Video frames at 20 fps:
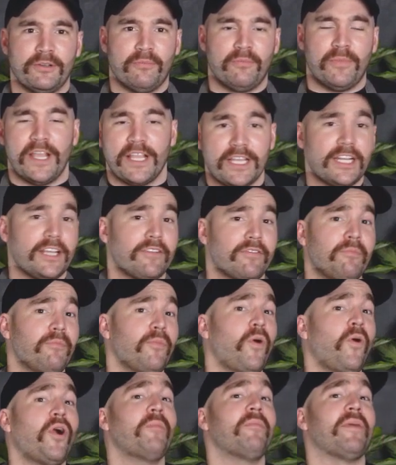make it even
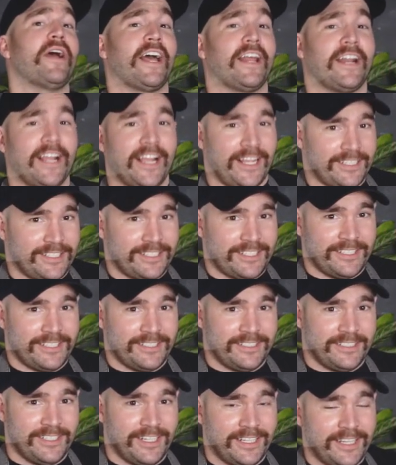more badass.
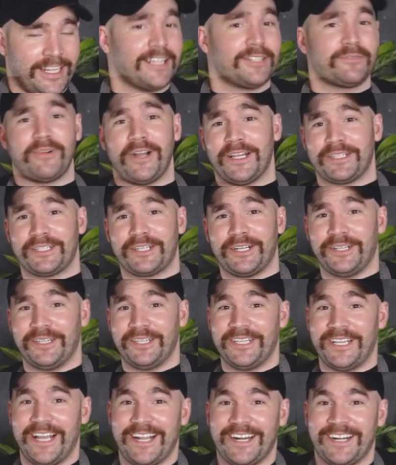And that's why it's called
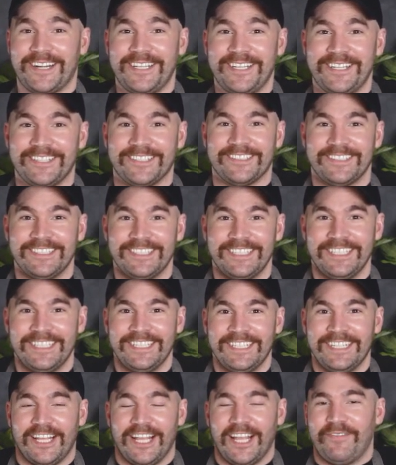the Iron Eagle.
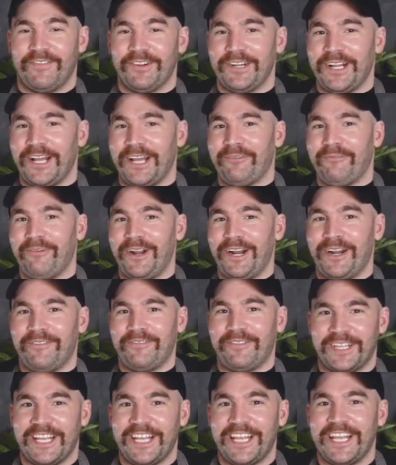If you're not aware
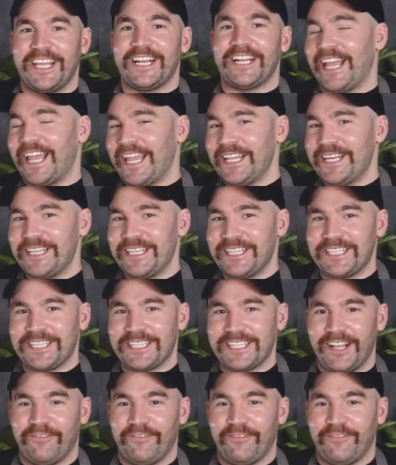of the hit 80s